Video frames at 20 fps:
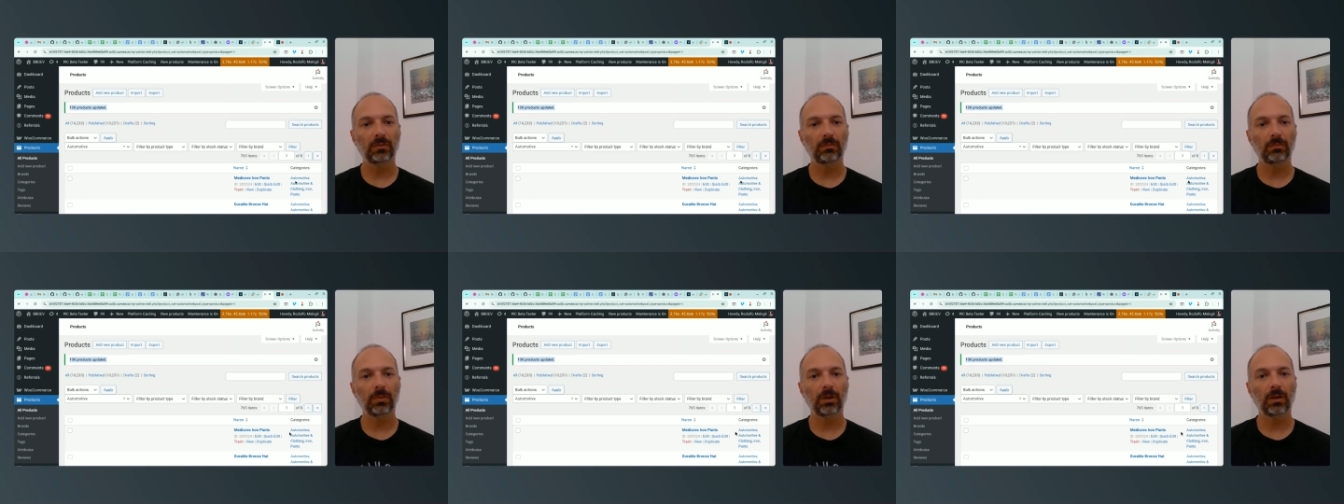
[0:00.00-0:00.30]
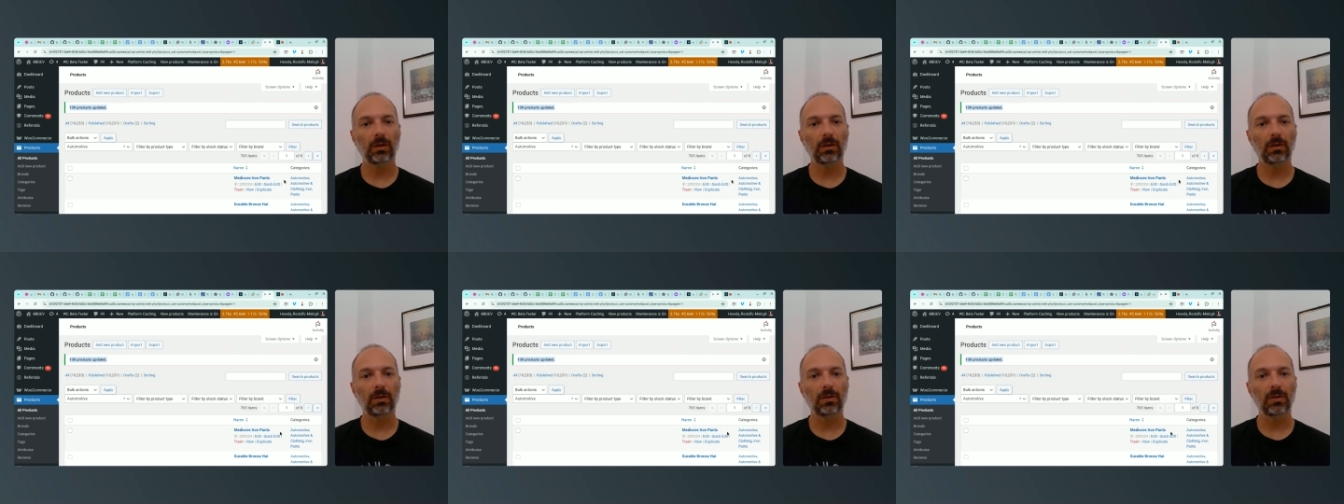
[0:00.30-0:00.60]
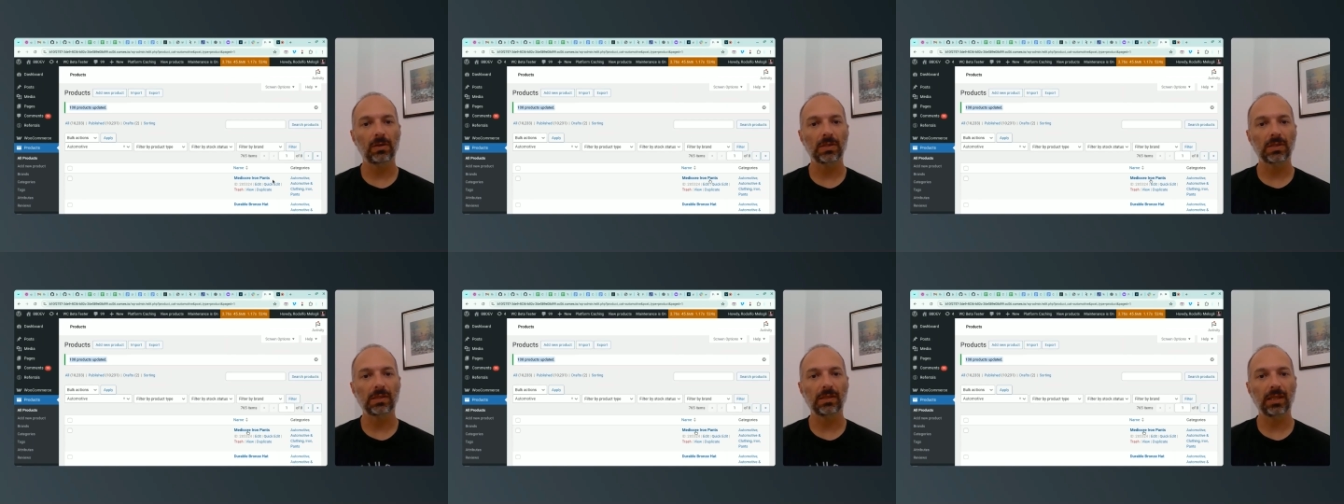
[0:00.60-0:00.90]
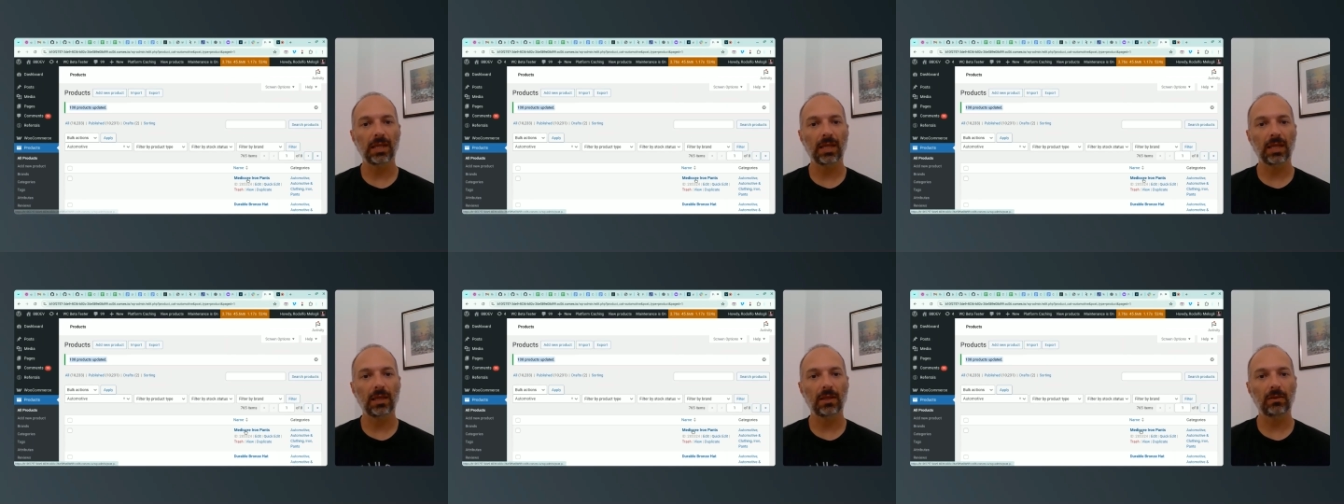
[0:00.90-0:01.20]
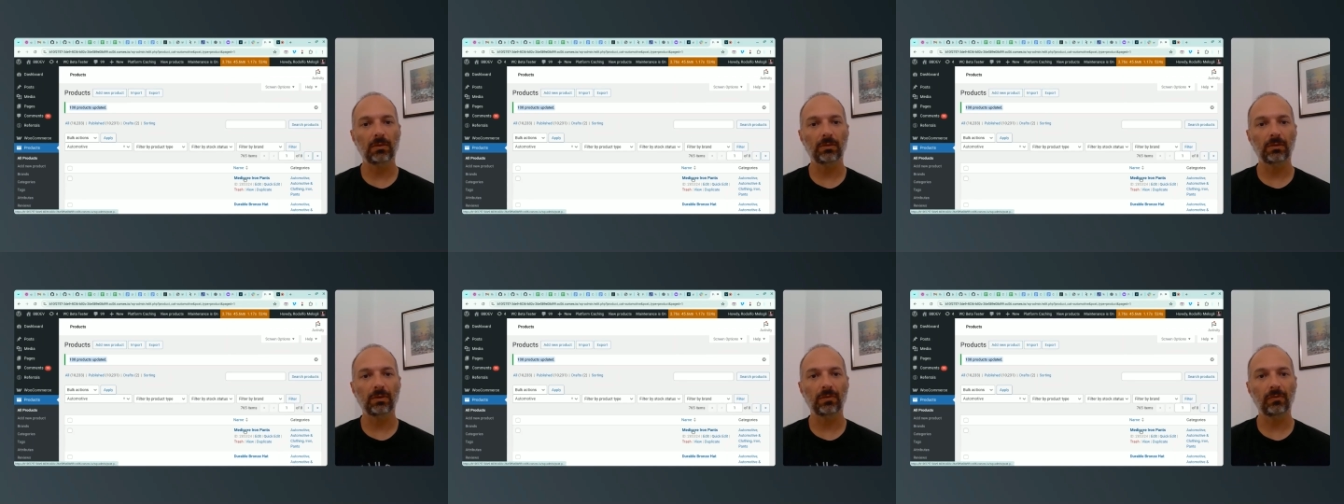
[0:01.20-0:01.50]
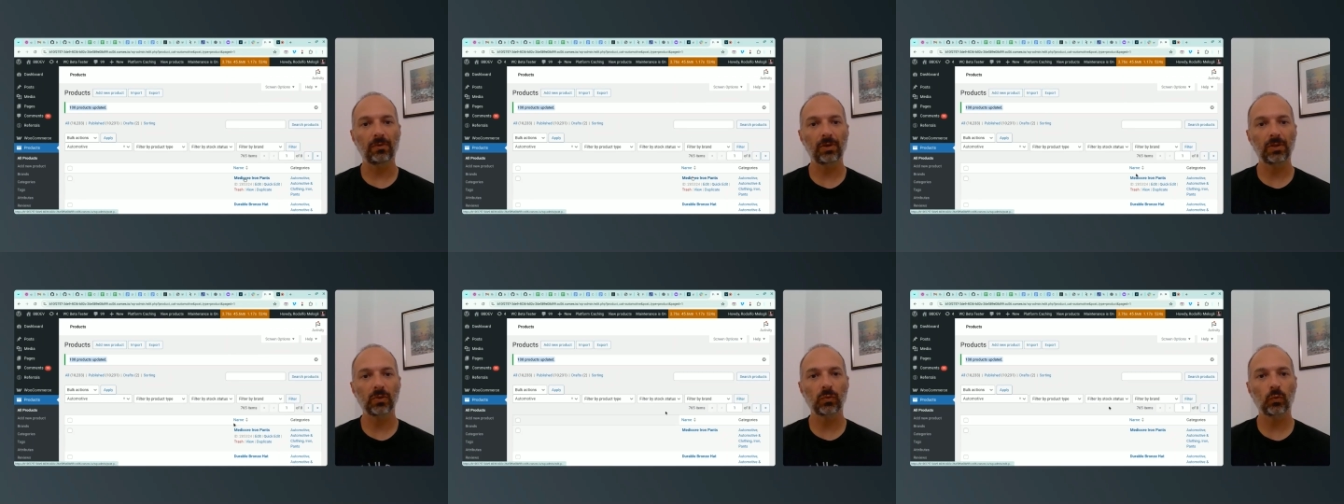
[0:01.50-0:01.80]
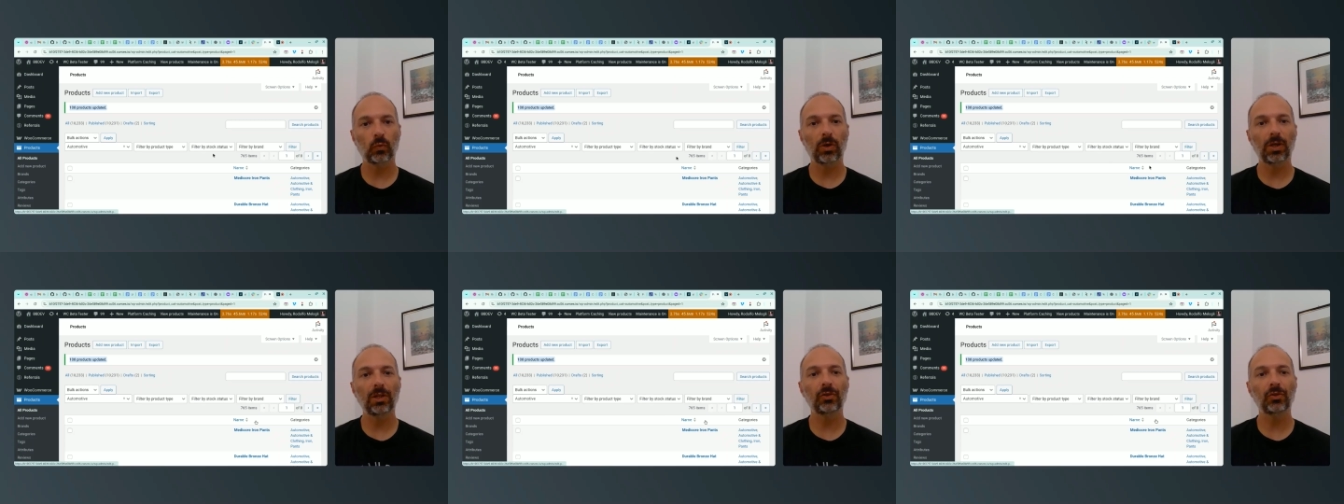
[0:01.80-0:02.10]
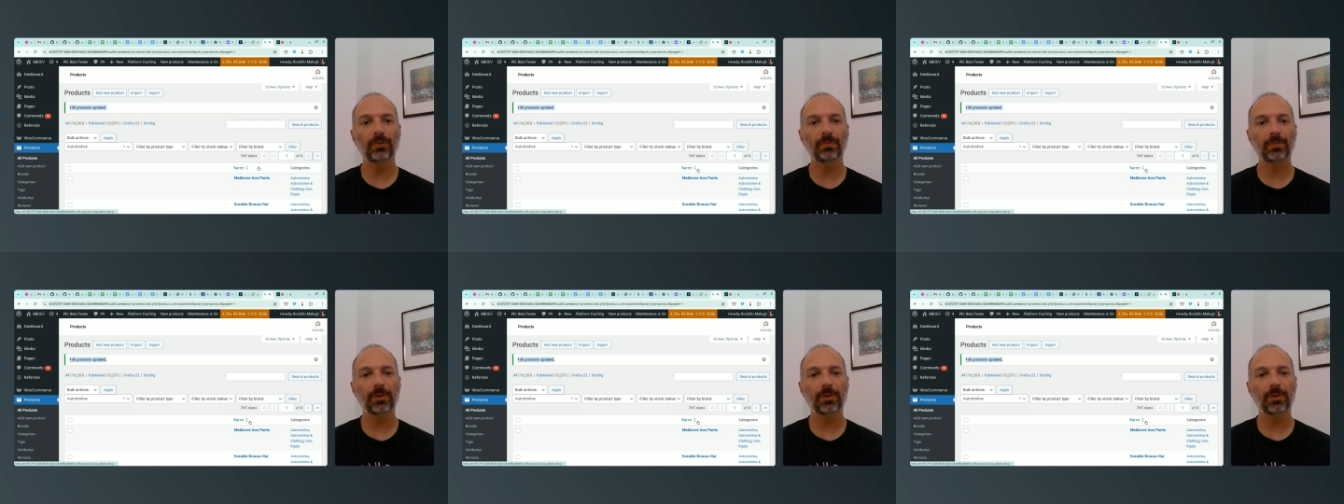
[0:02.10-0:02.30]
because now the first 100